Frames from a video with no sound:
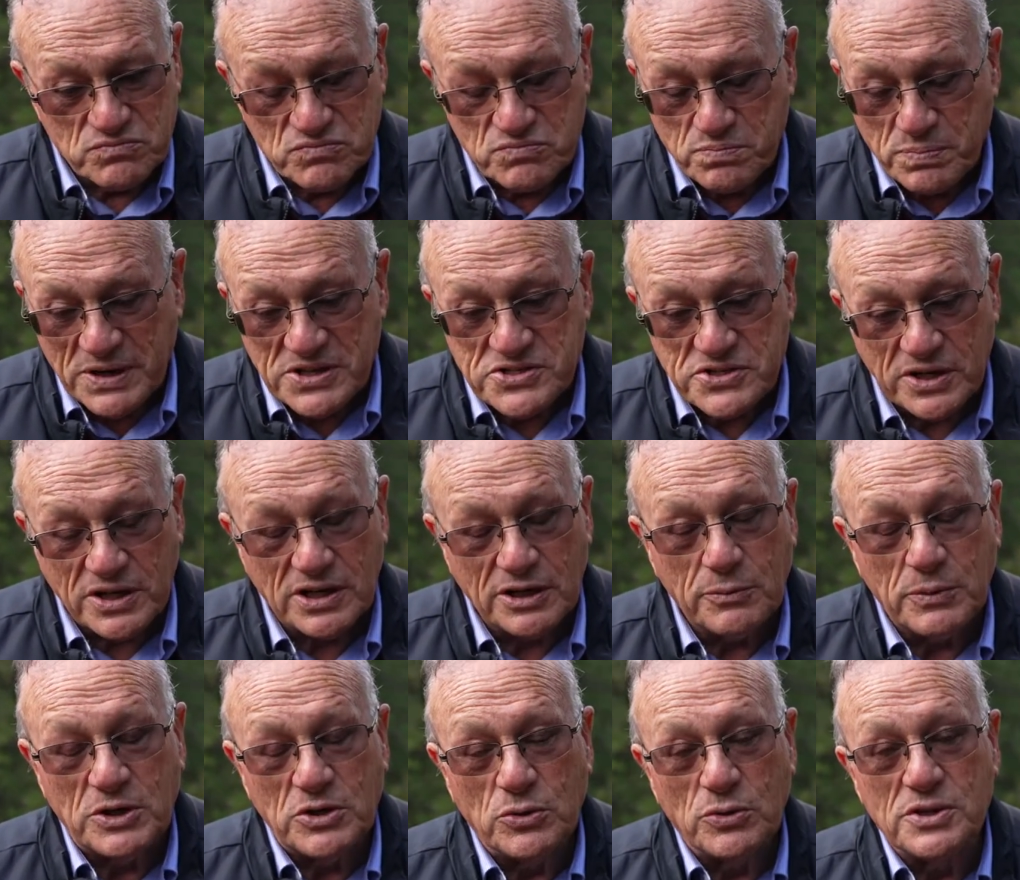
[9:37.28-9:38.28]
Basically,
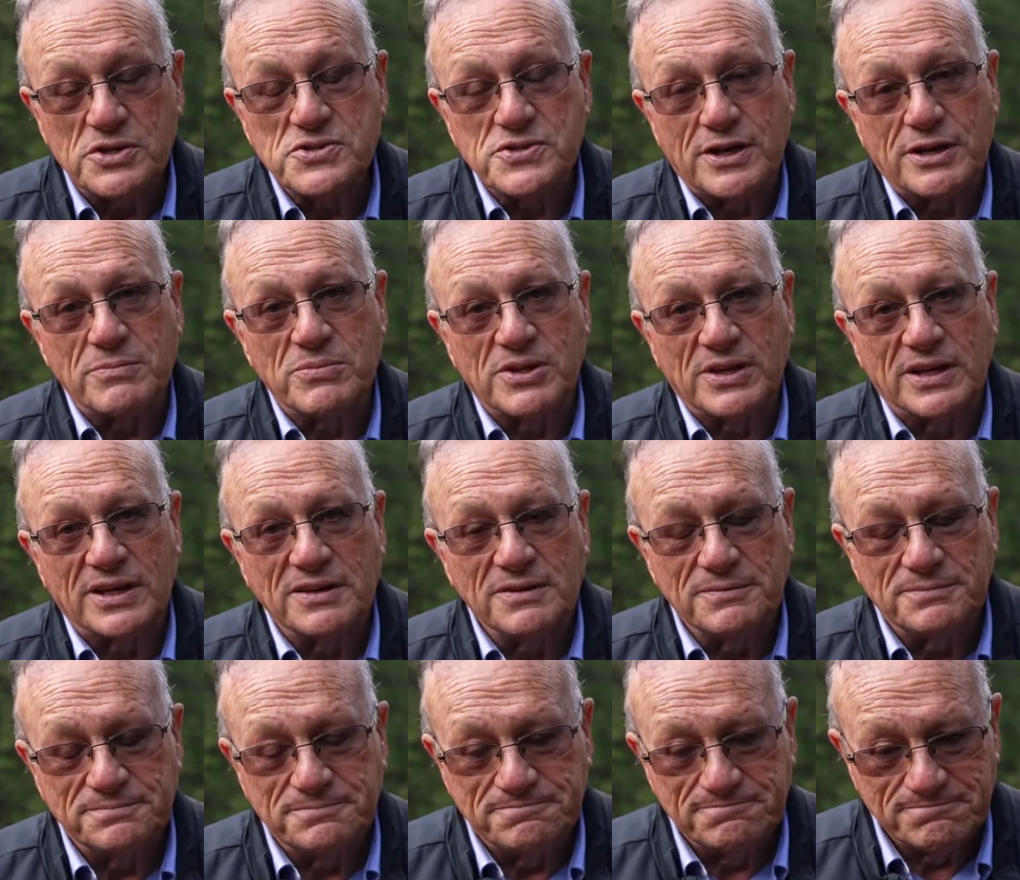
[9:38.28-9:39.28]
we do the same thing
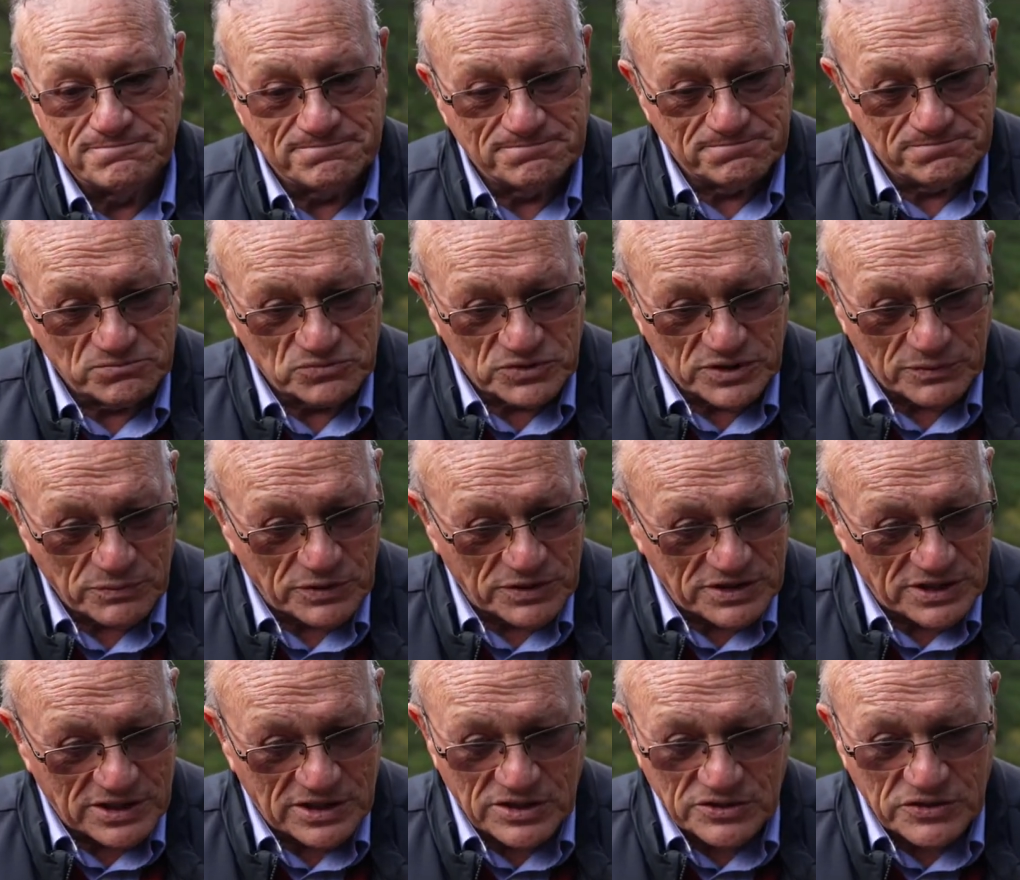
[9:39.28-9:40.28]
that we
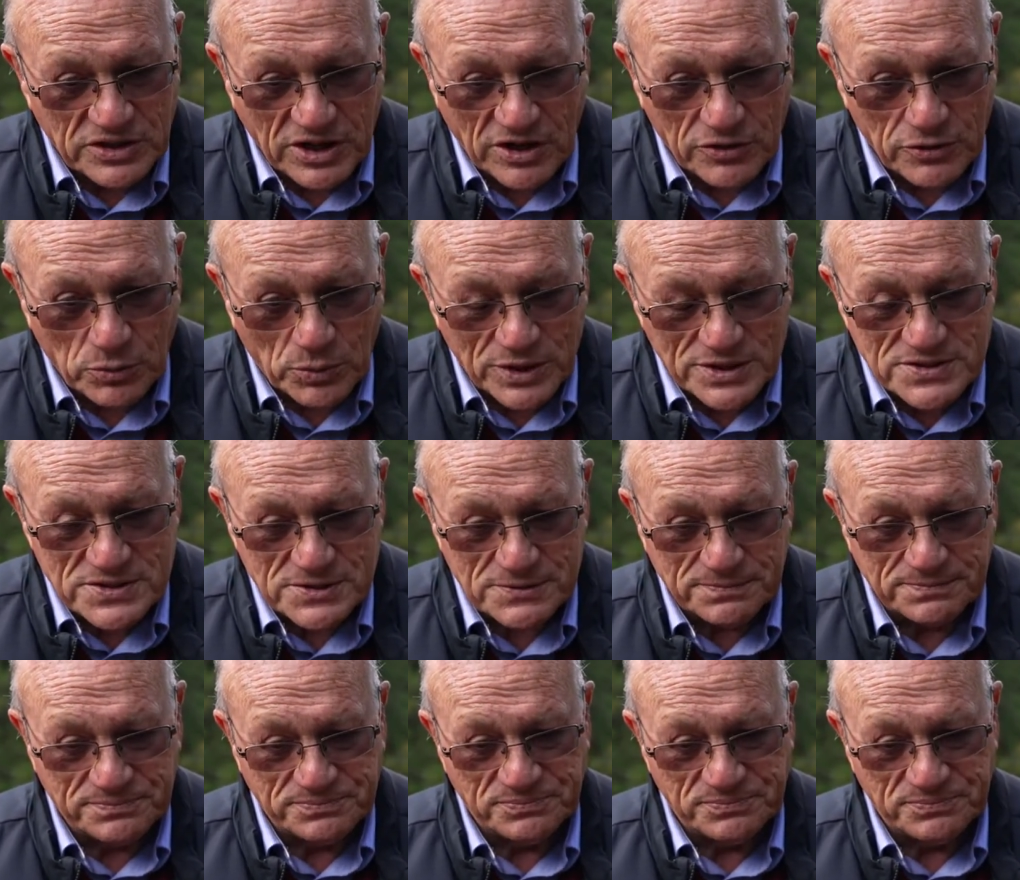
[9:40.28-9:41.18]
did in the other ones.